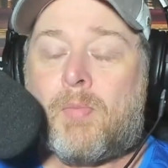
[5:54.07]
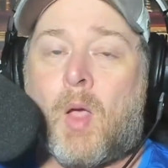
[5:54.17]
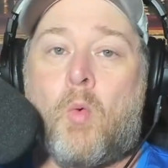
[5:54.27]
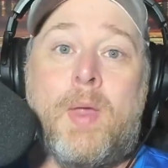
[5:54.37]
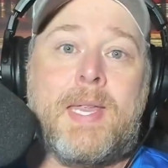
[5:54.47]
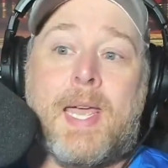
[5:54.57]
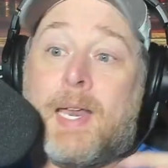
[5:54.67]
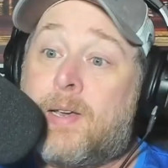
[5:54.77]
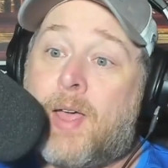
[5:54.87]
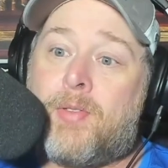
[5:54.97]
we get
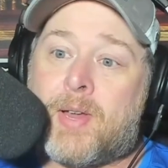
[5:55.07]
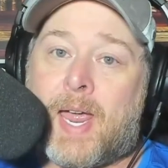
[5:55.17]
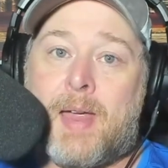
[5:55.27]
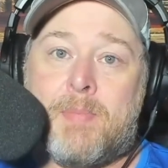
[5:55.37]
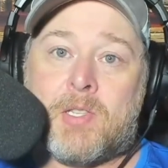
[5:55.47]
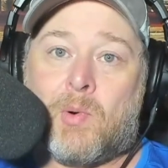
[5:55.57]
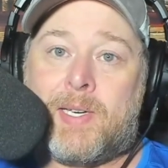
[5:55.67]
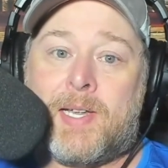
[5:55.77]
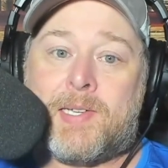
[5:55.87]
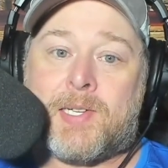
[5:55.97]
another game between
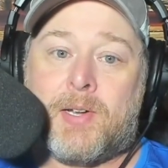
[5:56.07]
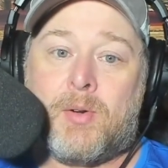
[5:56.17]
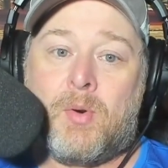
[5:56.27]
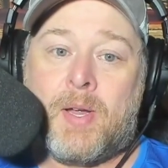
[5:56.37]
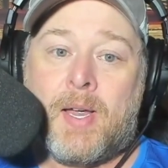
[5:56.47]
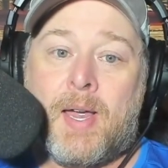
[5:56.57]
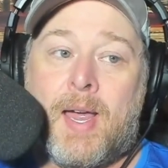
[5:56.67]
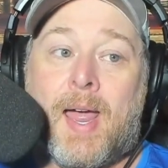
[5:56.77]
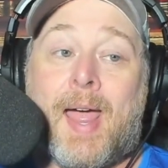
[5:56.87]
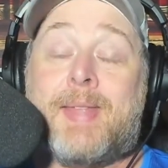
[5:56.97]
these two,
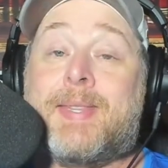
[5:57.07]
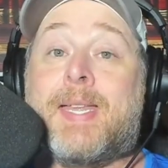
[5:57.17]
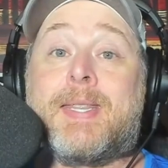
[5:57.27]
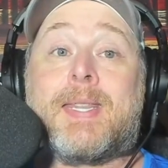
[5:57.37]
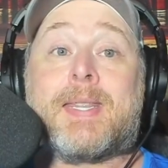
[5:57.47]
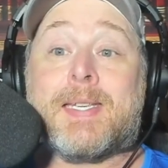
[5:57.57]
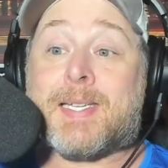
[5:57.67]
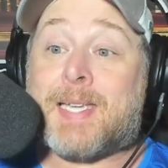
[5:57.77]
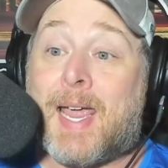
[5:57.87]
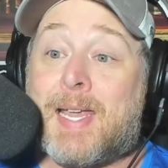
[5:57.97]
and then the
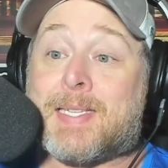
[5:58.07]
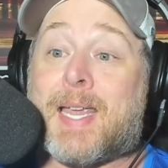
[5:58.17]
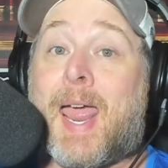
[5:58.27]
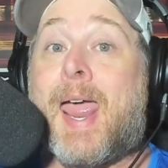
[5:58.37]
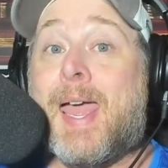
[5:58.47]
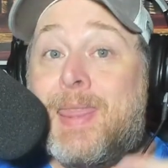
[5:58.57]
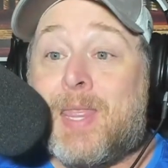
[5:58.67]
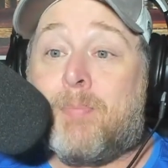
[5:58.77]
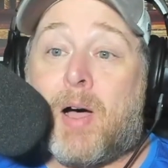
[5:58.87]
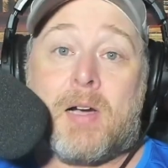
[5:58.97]
Saints and
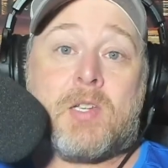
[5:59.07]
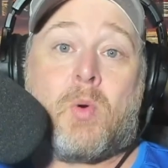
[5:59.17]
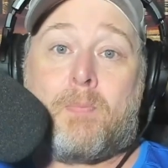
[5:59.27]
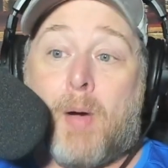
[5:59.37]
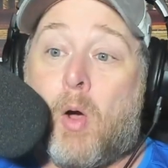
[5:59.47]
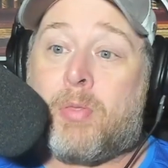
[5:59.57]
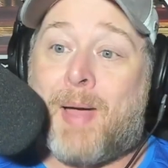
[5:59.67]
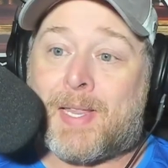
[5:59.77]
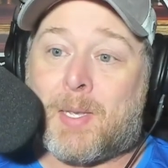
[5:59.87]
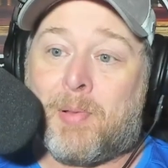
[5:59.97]
the Bucs would both
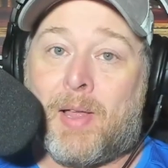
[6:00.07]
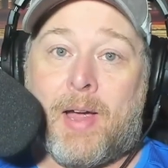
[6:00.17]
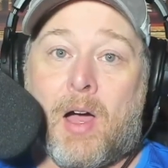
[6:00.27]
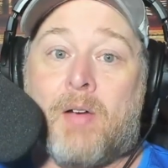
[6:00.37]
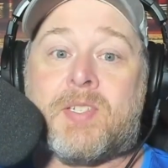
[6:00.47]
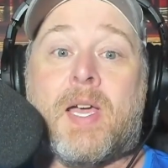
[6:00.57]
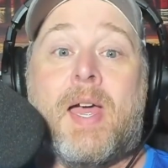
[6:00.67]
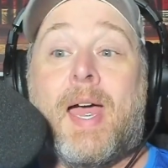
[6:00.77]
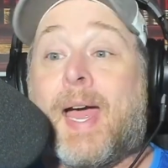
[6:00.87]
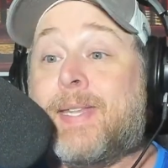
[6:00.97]
make the playoffs,
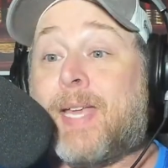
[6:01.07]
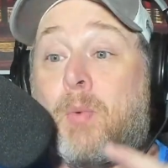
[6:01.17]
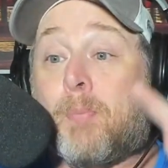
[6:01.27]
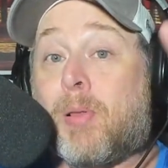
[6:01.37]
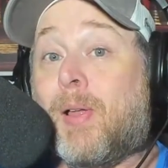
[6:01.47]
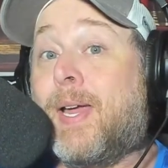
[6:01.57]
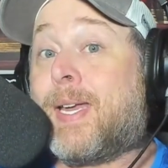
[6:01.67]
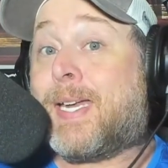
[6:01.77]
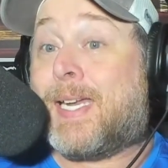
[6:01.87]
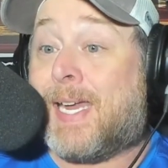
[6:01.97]
and they would play
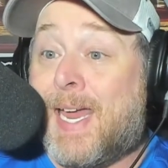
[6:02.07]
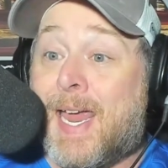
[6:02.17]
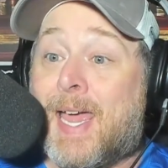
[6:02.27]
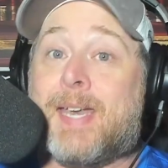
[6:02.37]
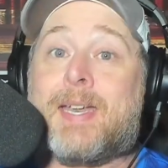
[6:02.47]
again